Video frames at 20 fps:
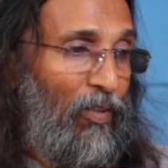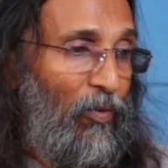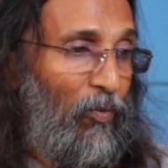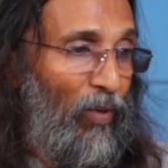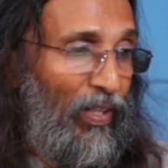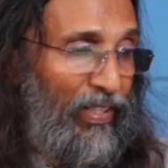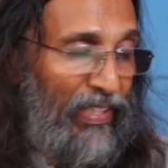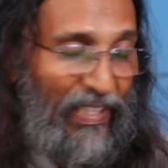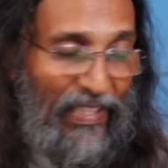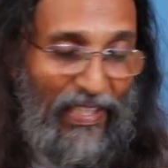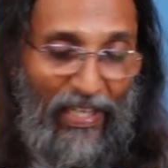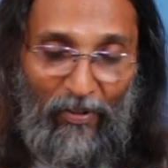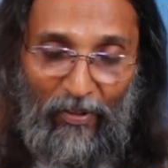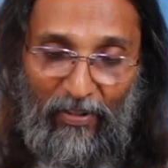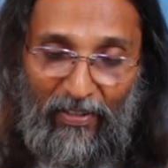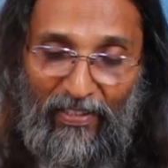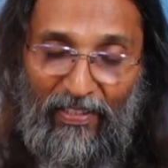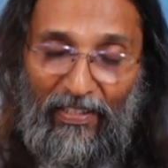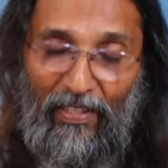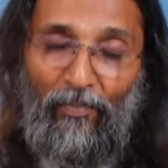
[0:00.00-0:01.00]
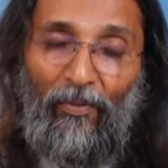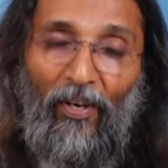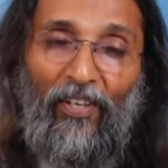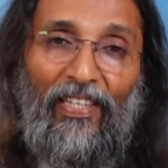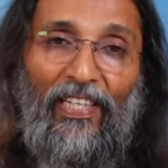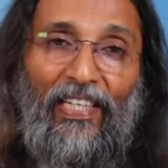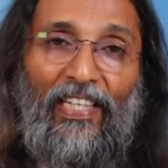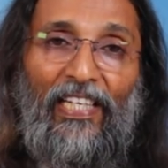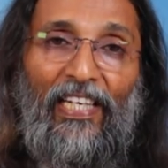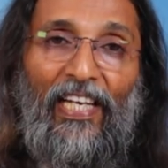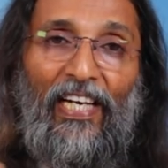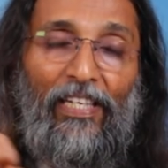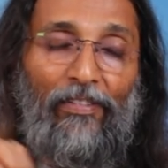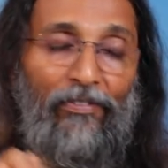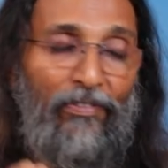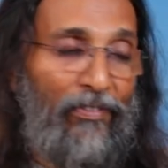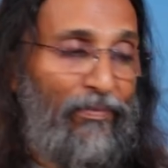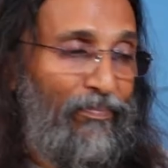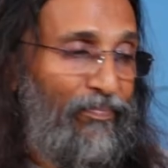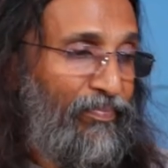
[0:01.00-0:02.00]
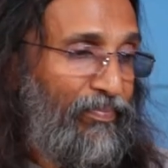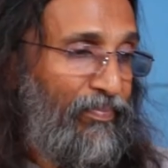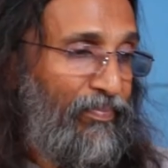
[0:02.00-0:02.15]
working out in the bodily life.